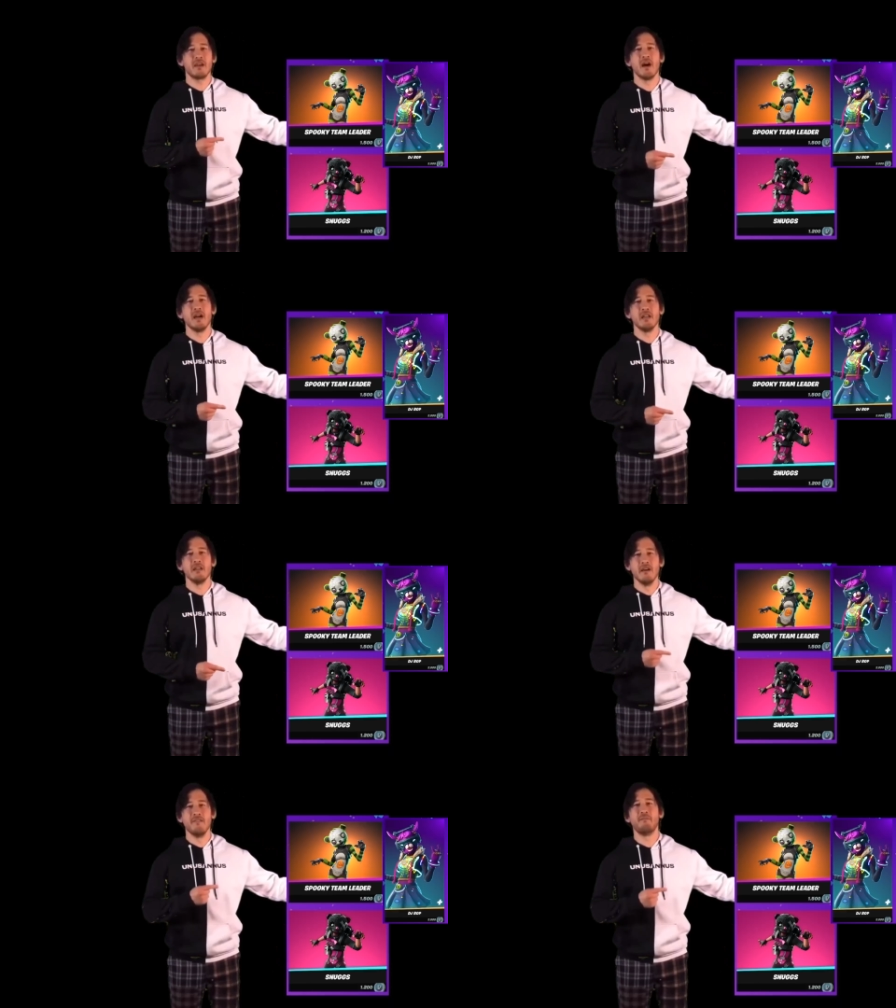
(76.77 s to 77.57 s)
kind
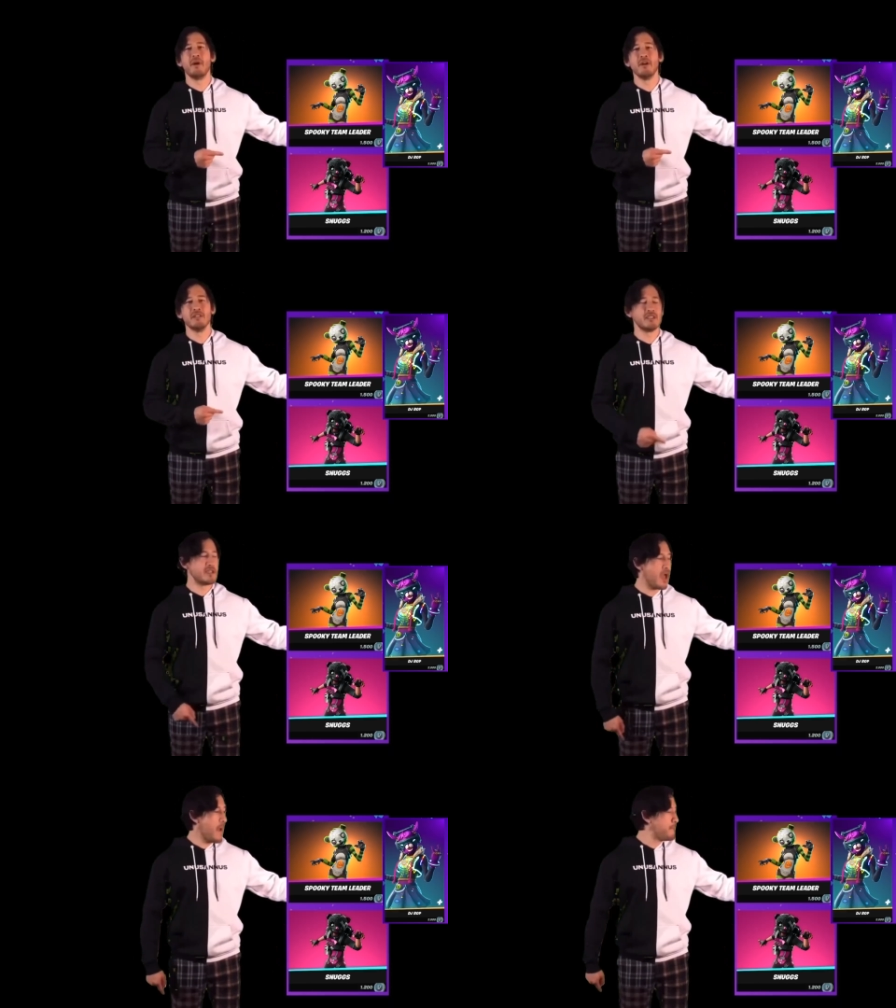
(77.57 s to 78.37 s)
of person.
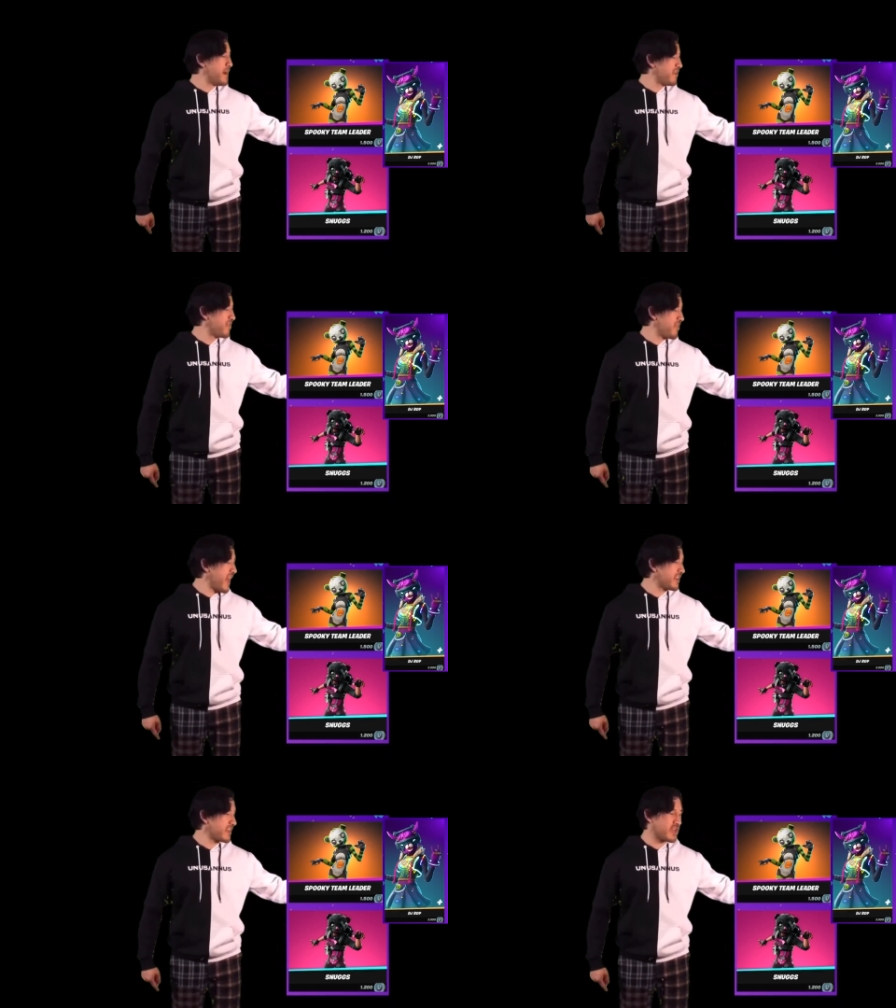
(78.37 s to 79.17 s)

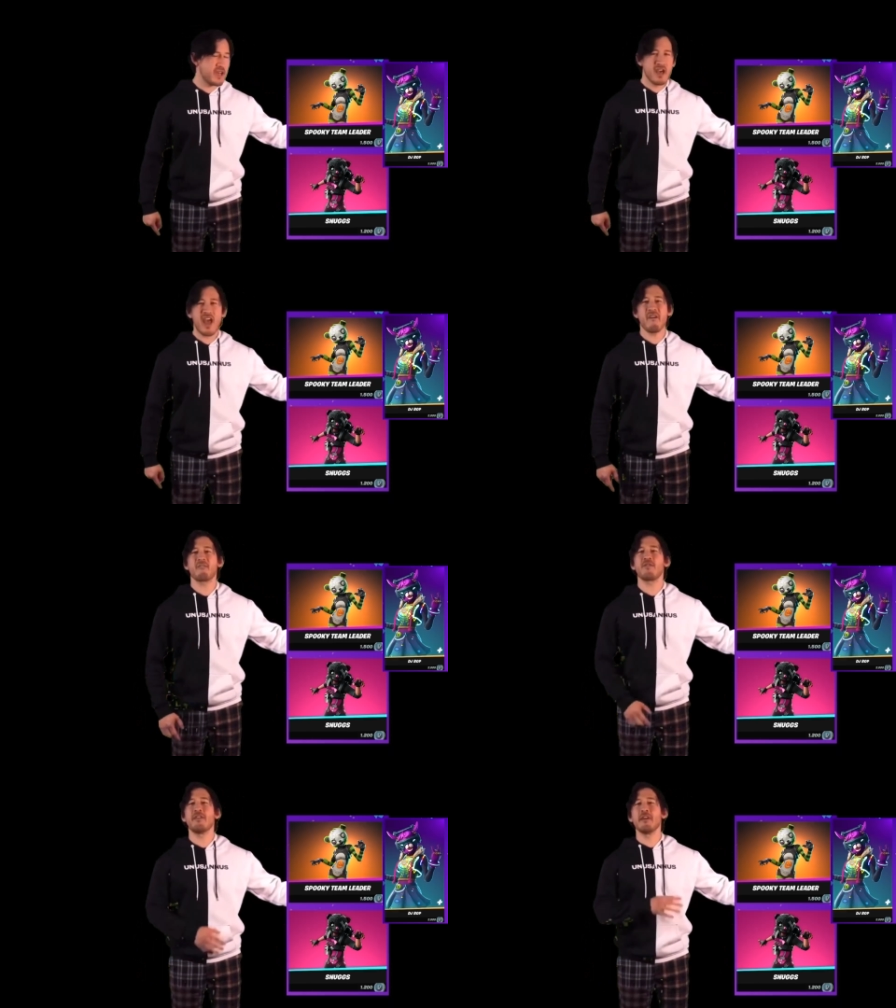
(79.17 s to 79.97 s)
Pathetic.
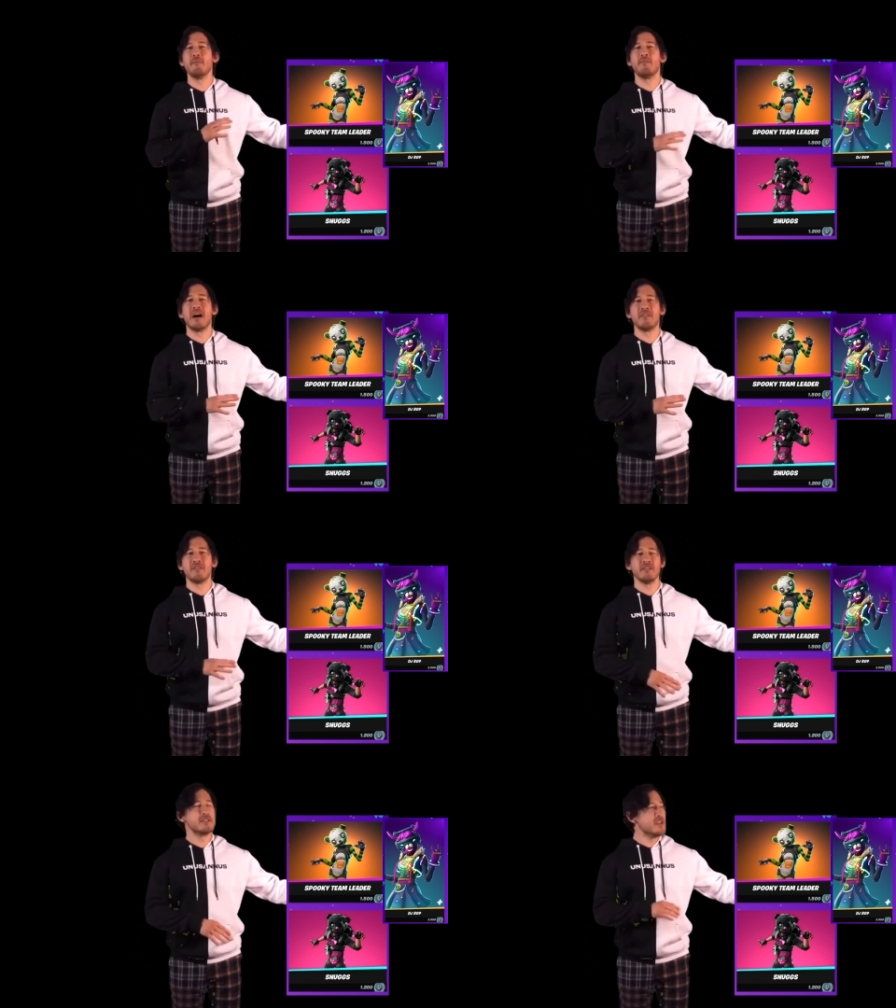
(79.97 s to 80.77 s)
Everything about
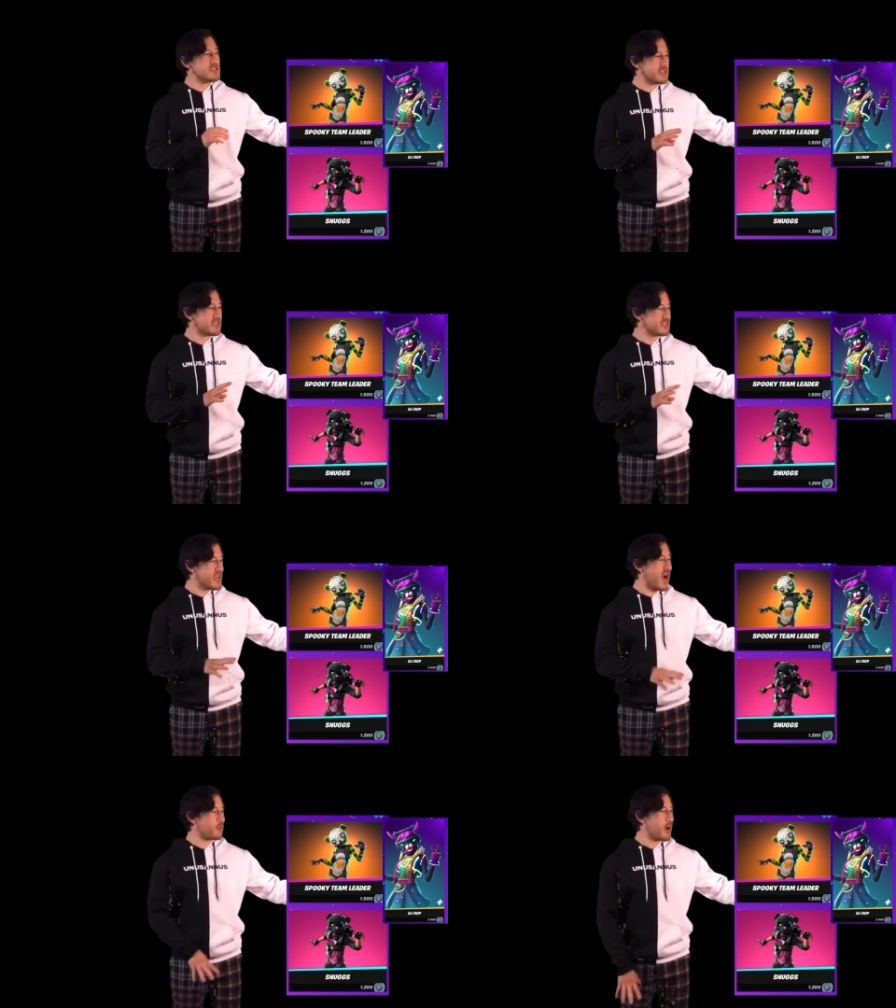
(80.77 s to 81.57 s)
this does
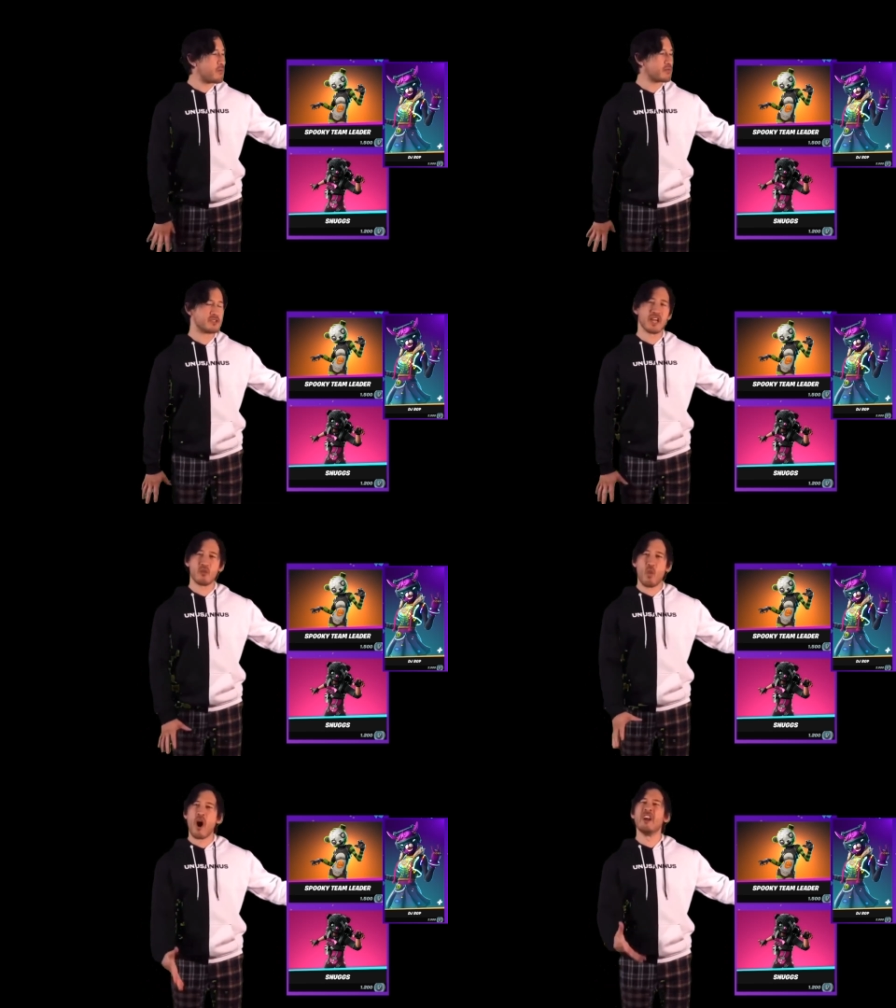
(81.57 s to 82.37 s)
not represent
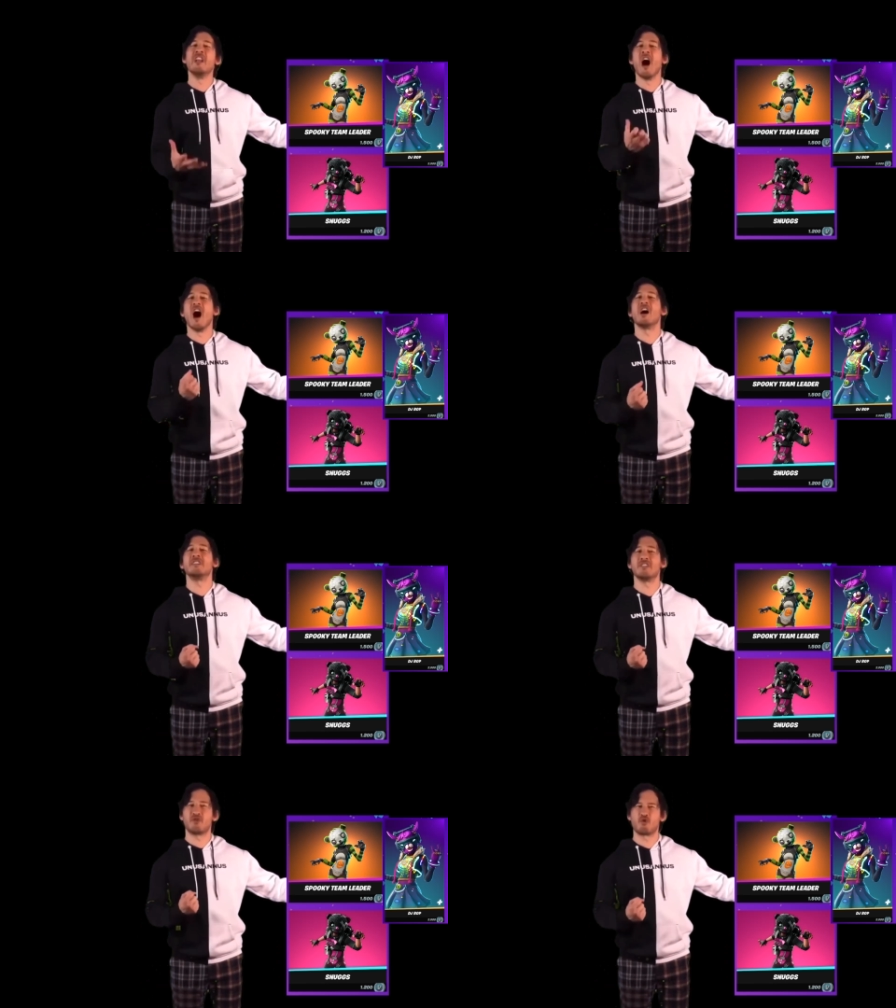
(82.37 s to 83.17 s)
what an
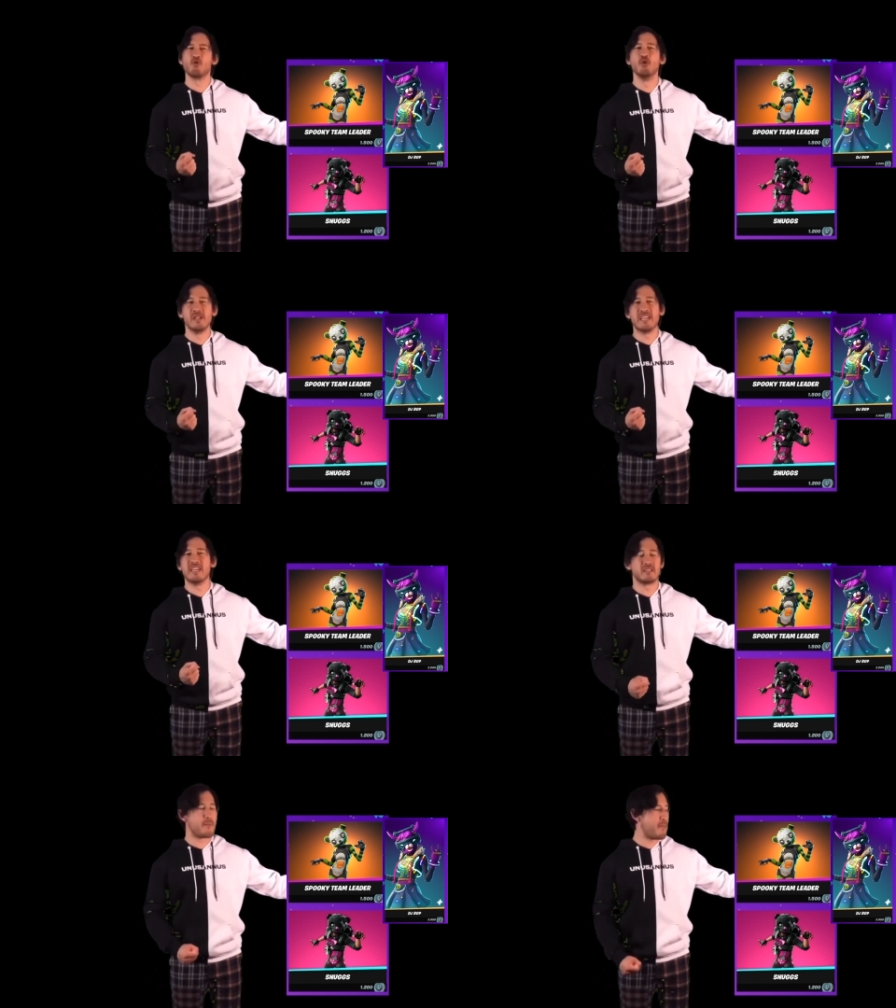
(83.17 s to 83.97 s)
honest truly
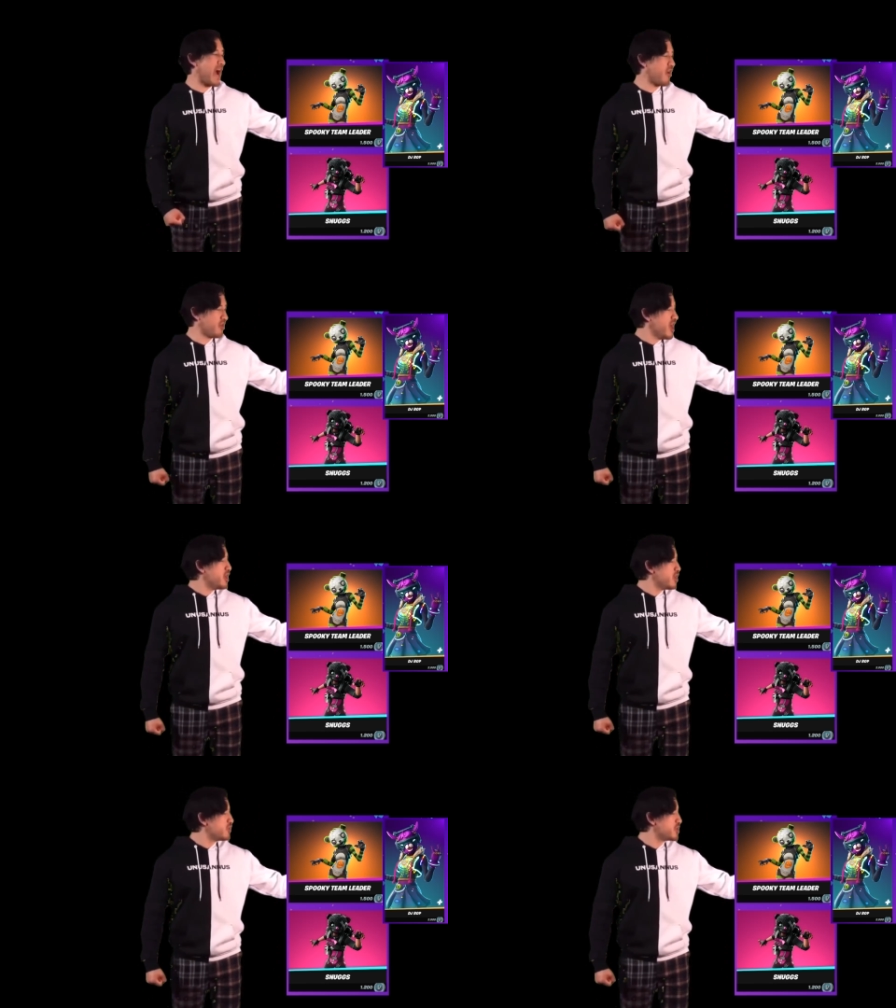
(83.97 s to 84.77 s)
is about.
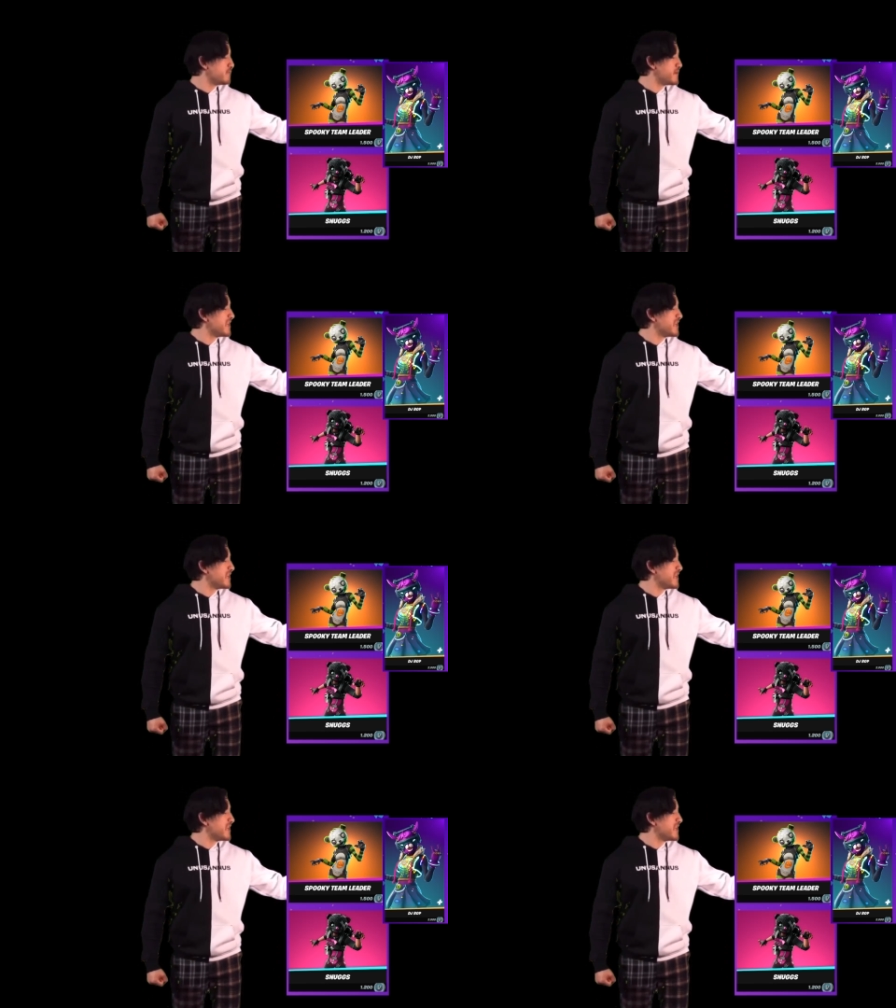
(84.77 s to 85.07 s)
You should be